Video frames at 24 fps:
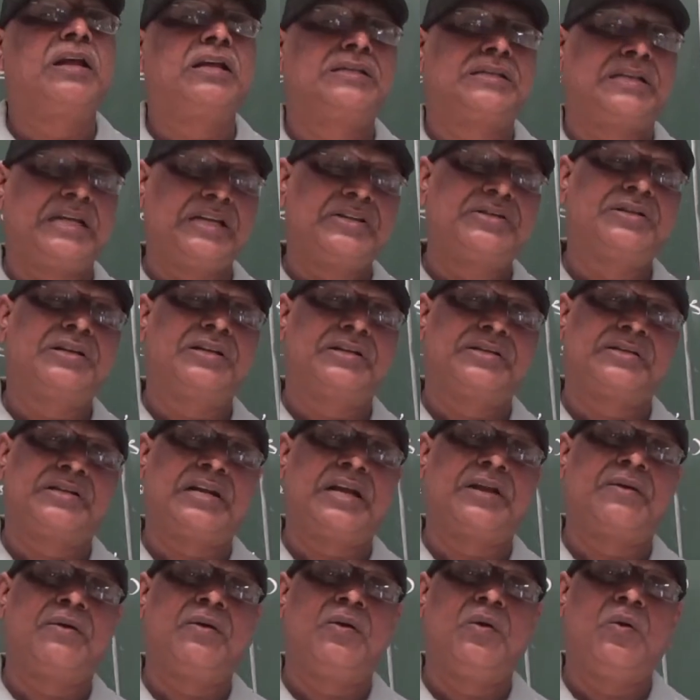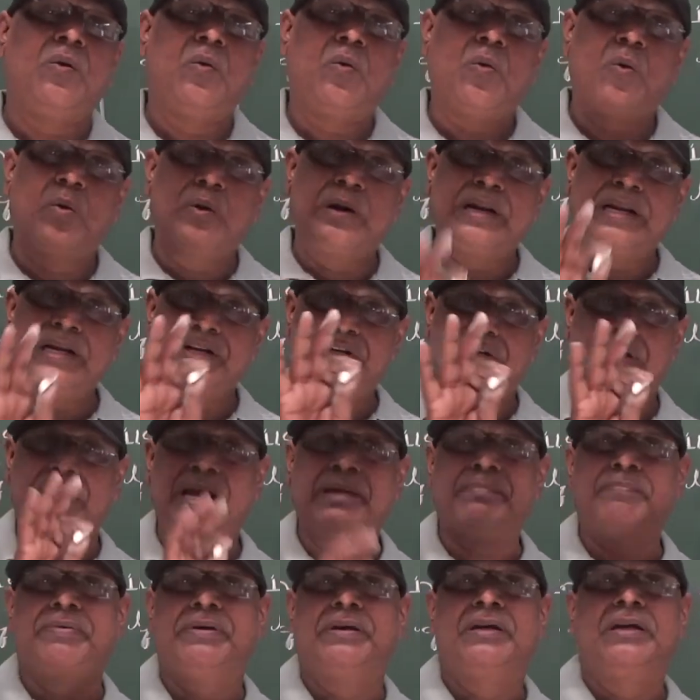a stretched string, only
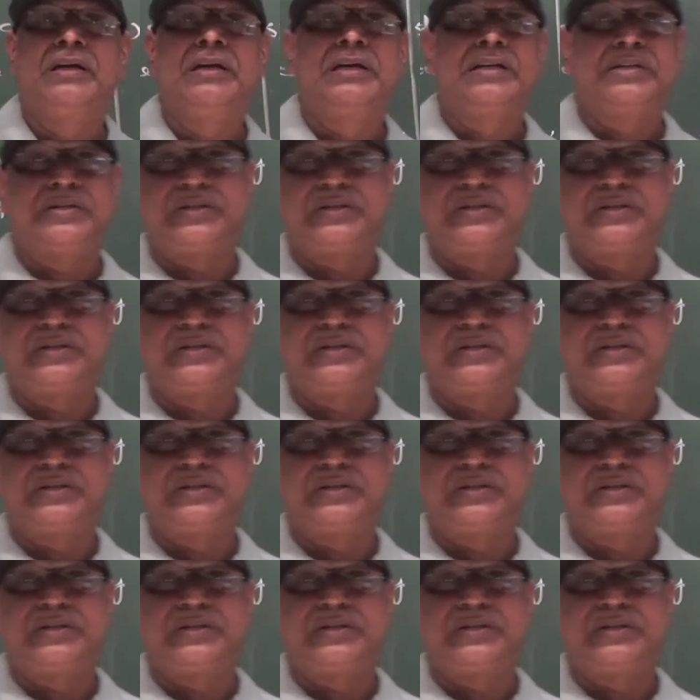shape